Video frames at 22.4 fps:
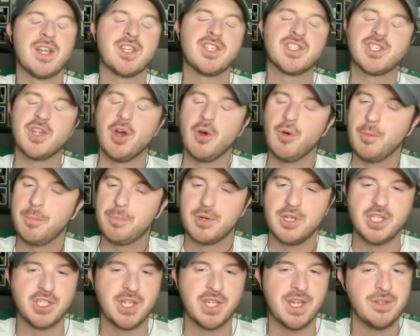I so
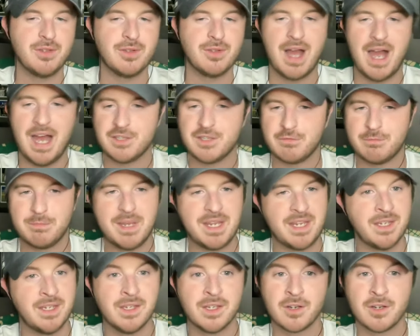appreciate you guys for
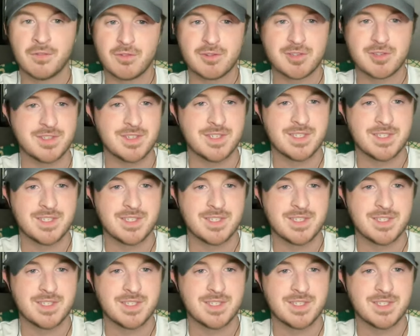making it your first